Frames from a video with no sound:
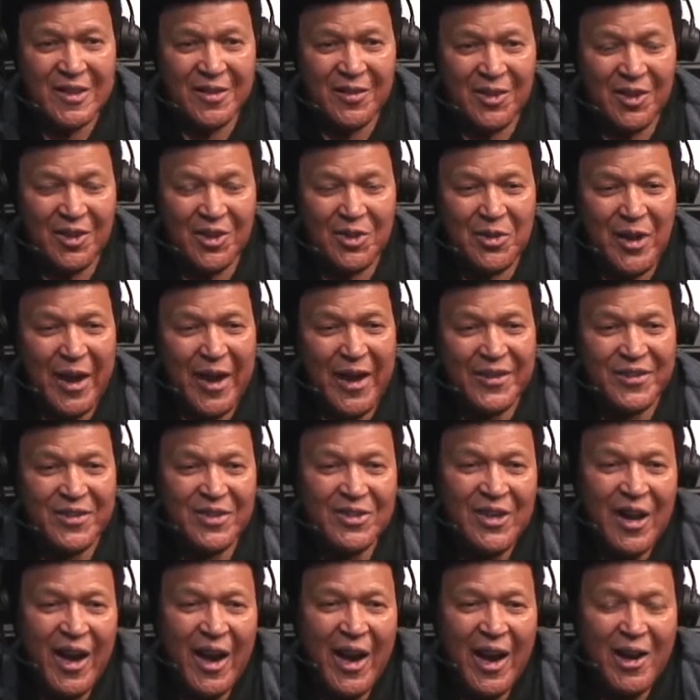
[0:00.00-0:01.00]
because I had
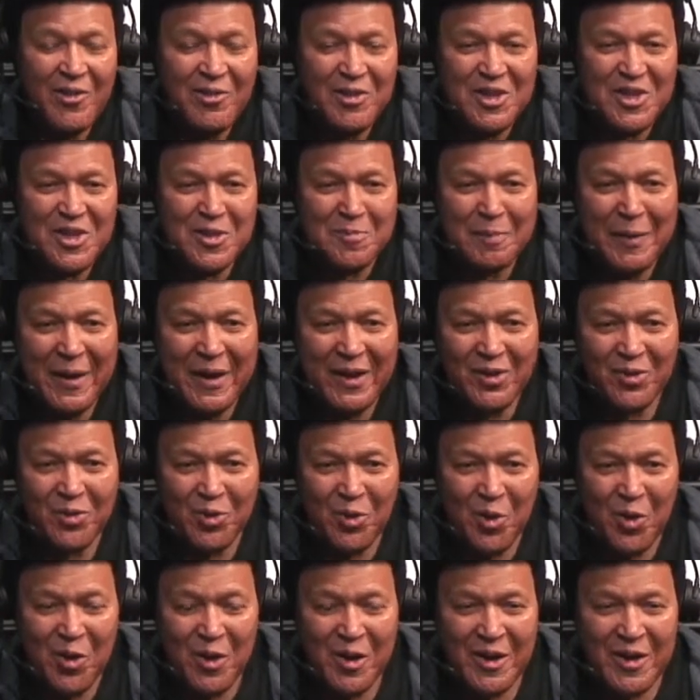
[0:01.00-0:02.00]
this high respect
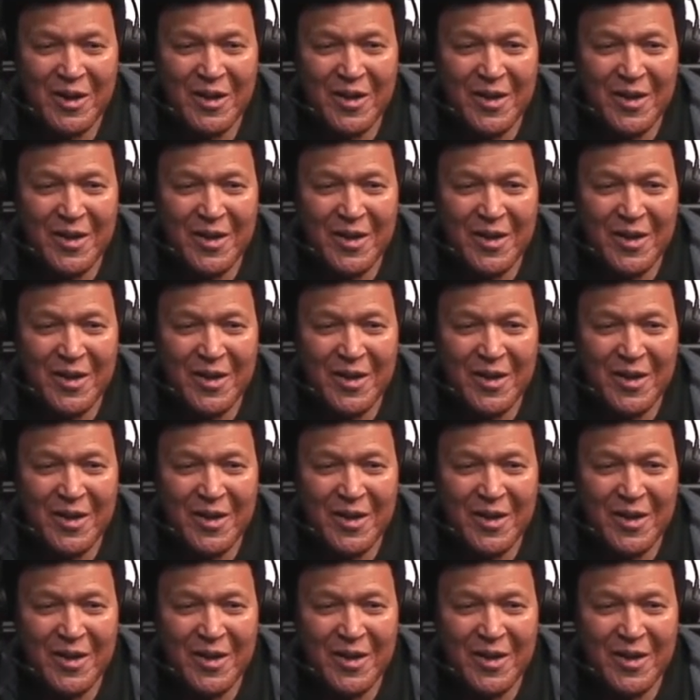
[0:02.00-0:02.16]
for